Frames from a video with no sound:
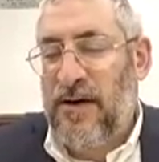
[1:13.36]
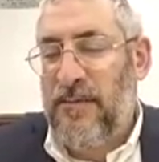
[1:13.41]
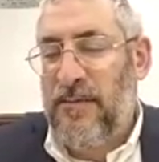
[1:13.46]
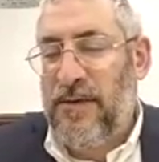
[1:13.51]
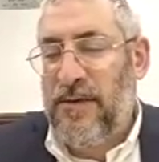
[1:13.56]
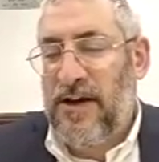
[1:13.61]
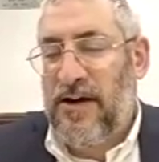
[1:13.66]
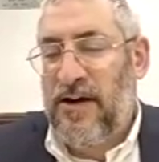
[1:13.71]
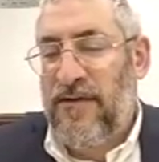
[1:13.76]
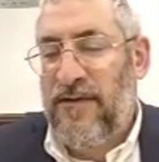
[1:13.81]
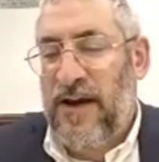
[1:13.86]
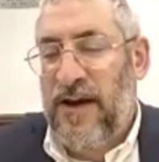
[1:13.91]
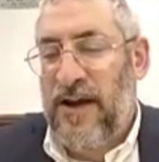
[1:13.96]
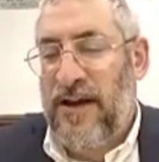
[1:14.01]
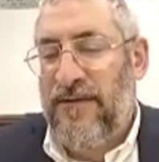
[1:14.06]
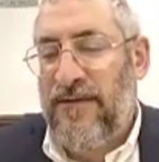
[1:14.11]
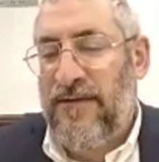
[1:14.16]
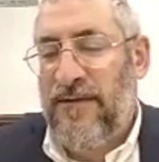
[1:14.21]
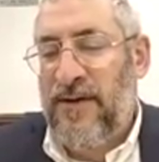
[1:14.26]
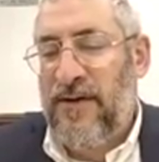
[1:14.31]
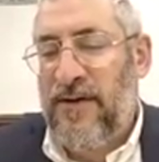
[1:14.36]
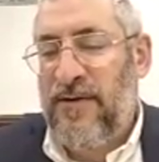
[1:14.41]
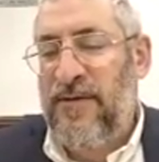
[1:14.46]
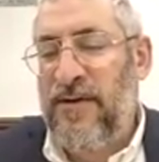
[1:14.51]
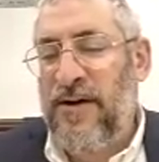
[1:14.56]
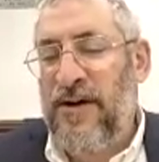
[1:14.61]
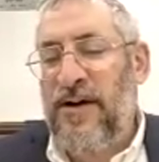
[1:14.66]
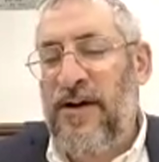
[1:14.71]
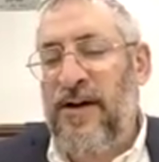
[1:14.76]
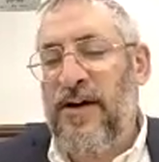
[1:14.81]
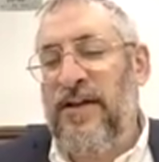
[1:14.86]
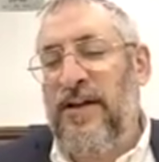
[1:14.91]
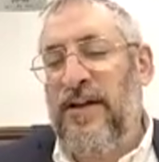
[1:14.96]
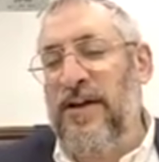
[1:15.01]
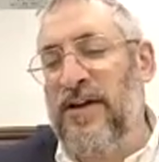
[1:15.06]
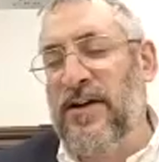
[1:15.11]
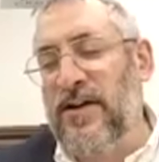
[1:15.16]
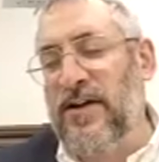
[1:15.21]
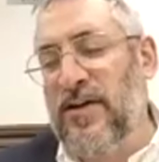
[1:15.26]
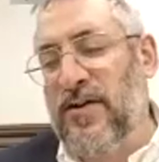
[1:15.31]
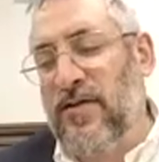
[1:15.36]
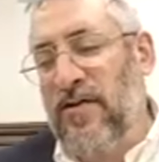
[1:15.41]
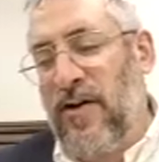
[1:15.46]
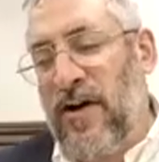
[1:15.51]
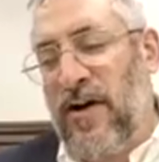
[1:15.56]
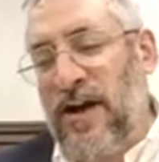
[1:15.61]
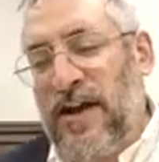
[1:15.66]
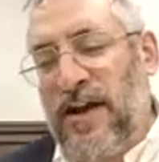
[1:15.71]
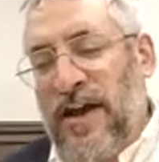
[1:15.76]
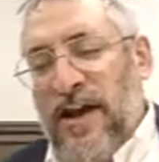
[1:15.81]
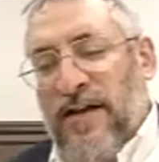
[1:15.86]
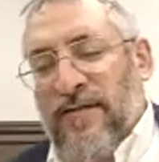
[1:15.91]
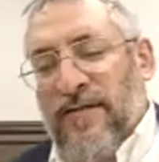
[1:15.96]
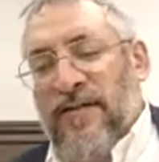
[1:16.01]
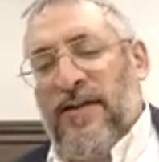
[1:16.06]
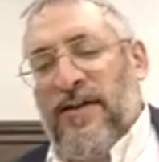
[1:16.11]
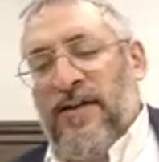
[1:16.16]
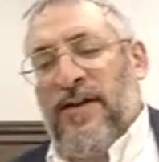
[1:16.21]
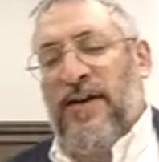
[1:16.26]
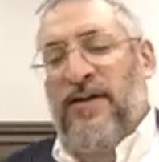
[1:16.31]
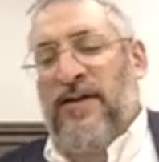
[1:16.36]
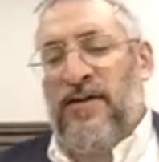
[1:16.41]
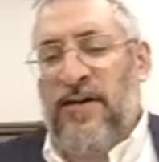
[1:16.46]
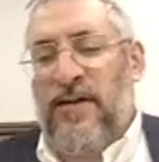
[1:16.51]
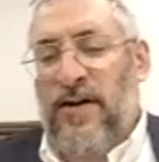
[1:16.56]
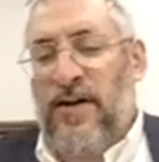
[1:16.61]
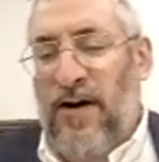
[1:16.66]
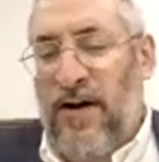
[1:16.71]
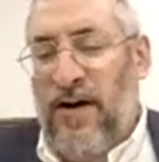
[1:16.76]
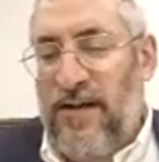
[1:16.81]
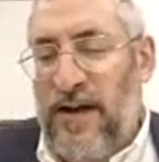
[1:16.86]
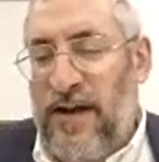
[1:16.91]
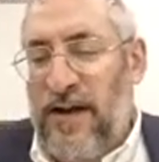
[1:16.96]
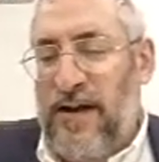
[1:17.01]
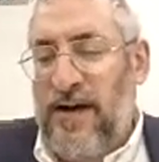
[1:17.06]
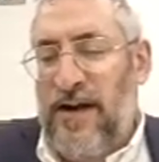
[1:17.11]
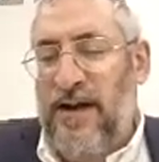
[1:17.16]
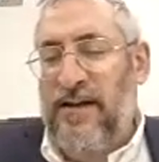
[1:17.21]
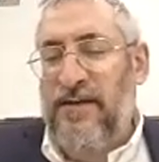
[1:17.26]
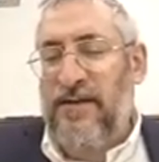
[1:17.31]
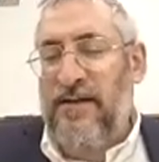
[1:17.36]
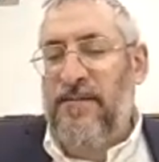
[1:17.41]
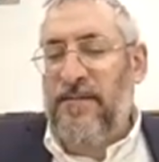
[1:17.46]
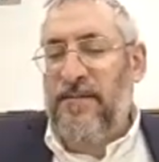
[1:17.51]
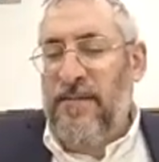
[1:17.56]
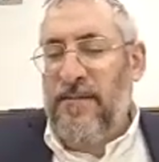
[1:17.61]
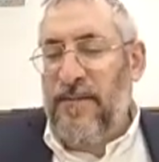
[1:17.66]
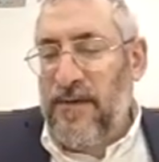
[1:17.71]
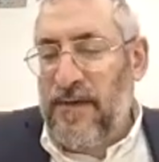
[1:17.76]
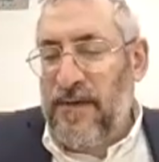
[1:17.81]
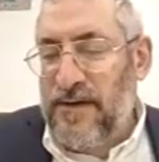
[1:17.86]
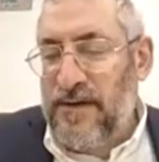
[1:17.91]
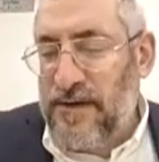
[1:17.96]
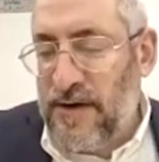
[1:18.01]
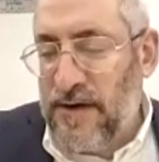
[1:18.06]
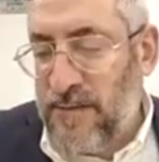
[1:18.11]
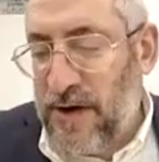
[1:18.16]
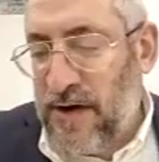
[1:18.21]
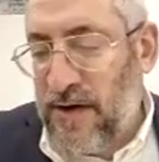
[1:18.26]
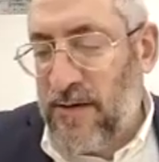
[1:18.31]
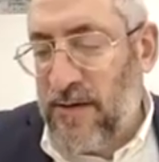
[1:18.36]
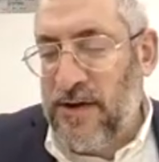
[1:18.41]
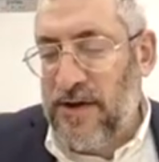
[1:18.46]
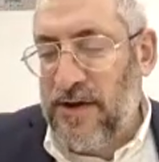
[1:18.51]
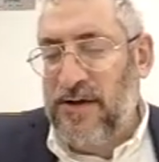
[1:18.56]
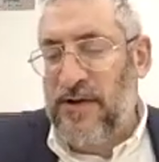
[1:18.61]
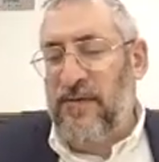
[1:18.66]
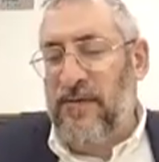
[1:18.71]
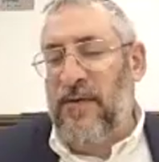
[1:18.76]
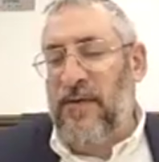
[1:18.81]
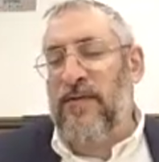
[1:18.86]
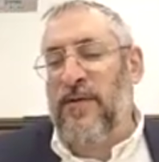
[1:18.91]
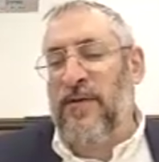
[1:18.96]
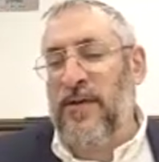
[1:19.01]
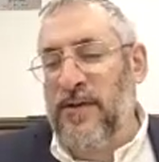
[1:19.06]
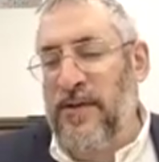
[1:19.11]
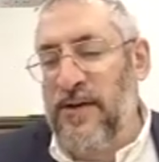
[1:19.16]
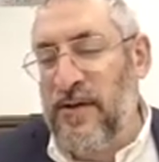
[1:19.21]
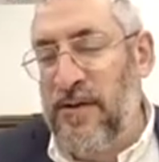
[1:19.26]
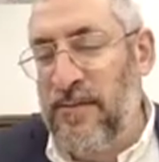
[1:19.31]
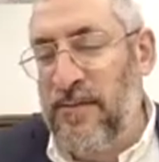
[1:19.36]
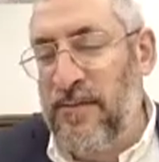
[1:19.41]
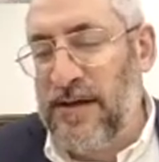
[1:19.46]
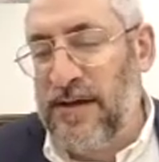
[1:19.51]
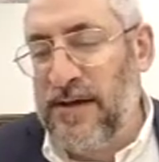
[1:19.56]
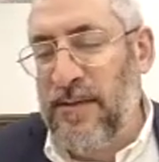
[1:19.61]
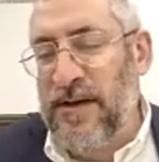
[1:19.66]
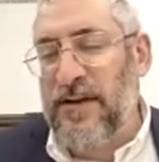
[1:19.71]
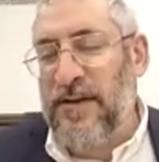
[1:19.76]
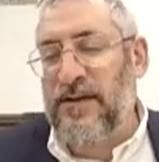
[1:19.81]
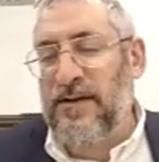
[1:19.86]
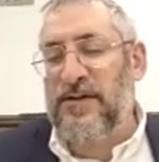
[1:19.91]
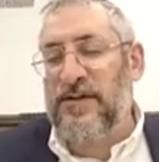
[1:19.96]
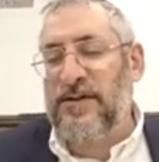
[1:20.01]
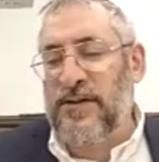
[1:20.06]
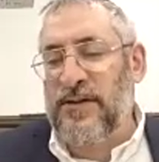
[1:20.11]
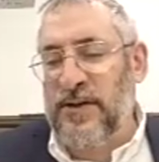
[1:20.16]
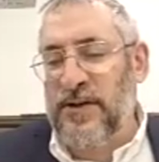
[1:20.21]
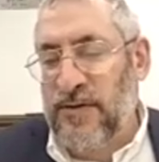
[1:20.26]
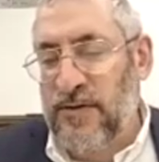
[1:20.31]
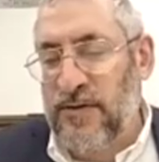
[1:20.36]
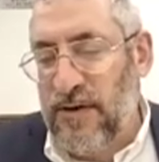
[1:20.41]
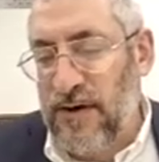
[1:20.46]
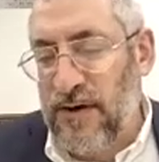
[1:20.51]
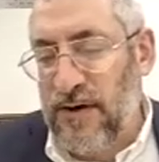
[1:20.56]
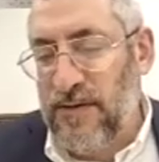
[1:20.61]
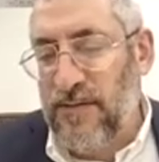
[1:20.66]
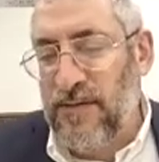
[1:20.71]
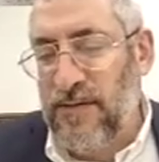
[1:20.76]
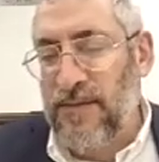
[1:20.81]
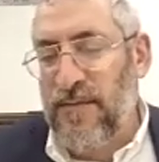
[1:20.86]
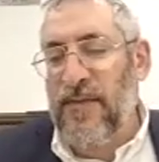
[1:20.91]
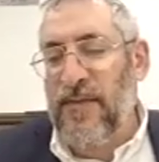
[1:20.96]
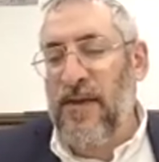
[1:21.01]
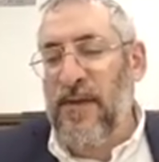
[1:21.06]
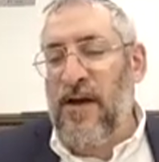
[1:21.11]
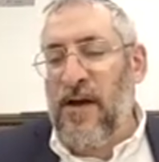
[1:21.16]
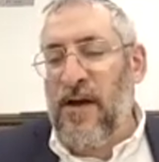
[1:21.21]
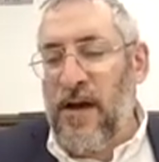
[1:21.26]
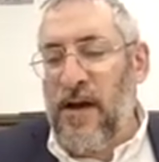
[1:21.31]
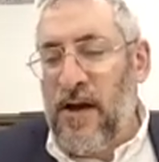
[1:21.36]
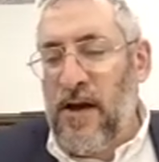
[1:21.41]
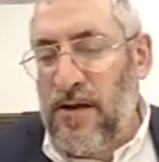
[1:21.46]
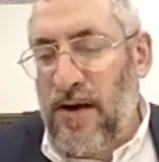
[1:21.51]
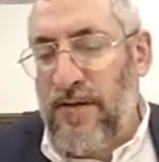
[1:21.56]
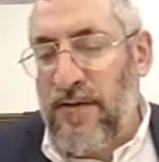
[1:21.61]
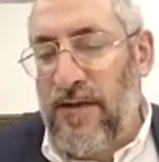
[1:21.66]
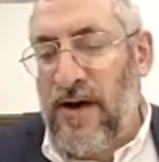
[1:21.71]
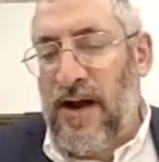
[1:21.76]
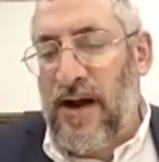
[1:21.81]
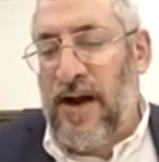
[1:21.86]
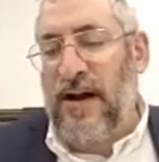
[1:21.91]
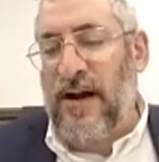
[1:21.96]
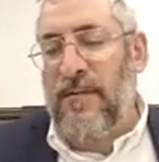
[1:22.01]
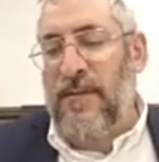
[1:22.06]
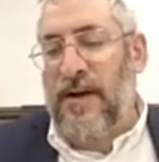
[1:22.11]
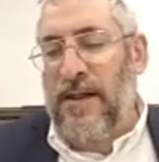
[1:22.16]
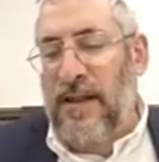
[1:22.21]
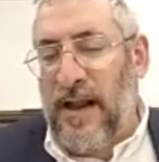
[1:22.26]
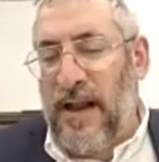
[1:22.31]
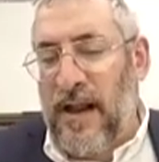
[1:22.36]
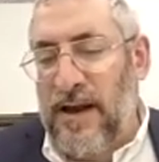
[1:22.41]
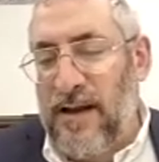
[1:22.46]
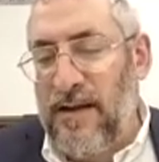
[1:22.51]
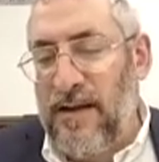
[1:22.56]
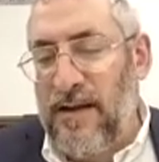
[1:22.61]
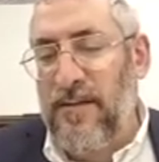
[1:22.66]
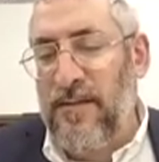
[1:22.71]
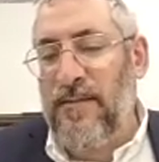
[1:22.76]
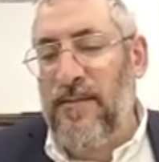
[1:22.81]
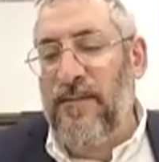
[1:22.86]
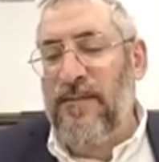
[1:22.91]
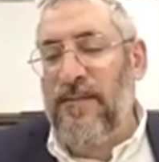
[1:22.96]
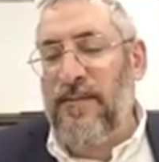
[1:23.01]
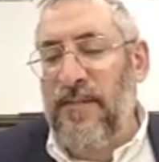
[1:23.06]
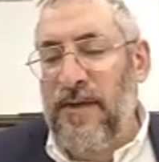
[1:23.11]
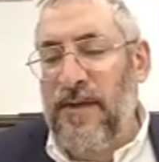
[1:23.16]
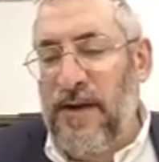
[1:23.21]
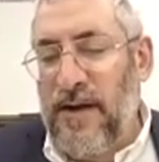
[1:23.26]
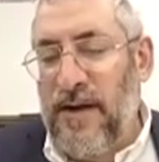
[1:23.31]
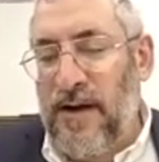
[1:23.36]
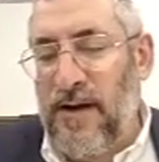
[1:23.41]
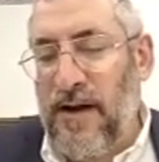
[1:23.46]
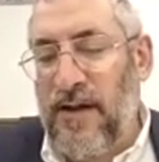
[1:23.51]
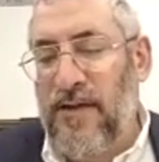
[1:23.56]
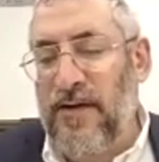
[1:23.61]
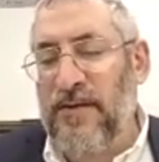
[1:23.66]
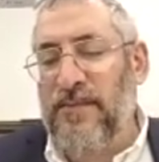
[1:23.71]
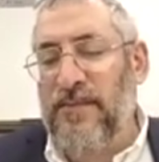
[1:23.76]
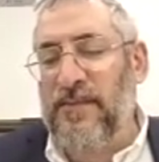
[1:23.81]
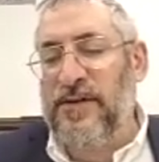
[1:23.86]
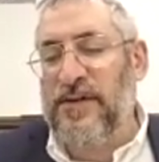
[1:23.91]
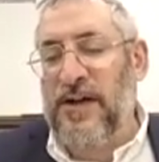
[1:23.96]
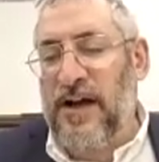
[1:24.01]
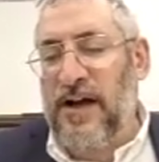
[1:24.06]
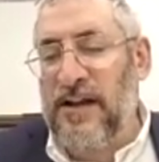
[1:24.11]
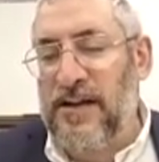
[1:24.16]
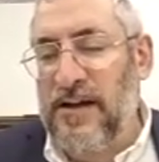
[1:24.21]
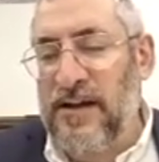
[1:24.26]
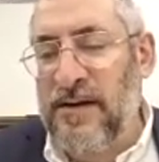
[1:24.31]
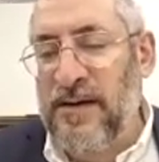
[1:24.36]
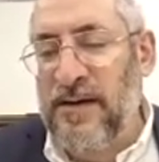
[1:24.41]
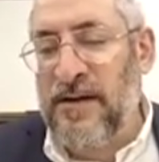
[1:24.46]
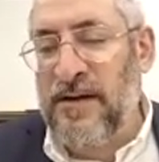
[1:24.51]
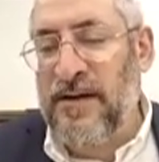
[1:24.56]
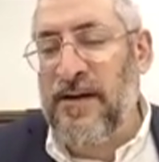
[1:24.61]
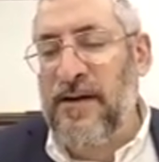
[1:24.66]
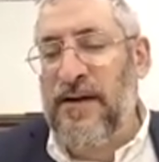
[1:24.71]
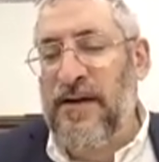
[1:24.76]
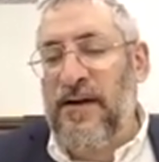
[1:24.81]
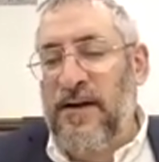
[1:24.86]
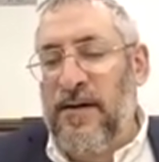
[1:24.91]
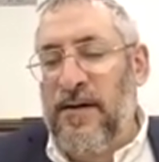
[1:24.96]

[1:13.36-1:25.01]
to be kaveya for you that you're going to cry every year on that night. It's going to become Tisha B'Av when the Beis HaMikdash is destroyed. Davar Acha Balayla, another pshat in